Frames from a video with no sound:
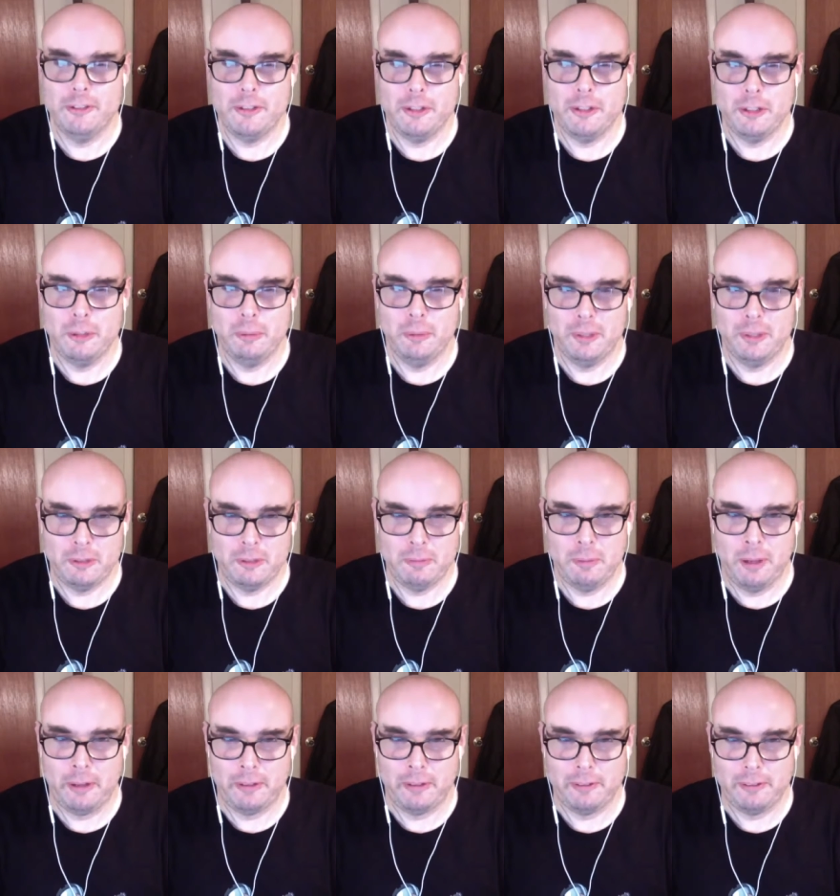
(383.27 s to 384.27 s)
than you would
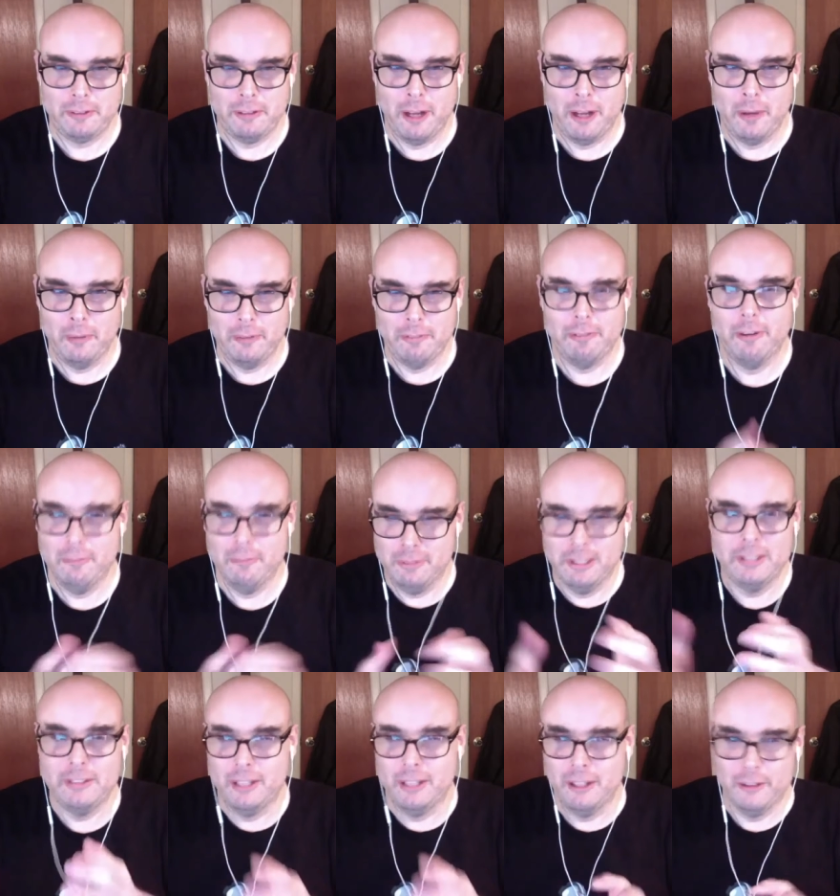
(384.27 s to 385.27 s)
expect from
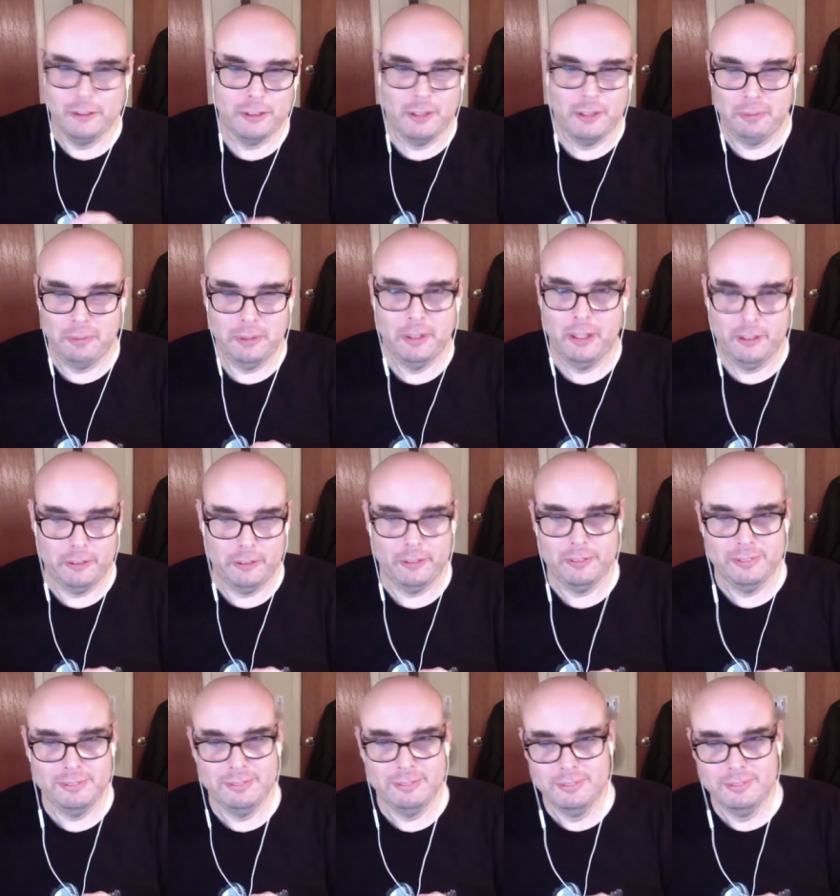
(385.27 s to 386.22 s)
Dick Dale's reputation.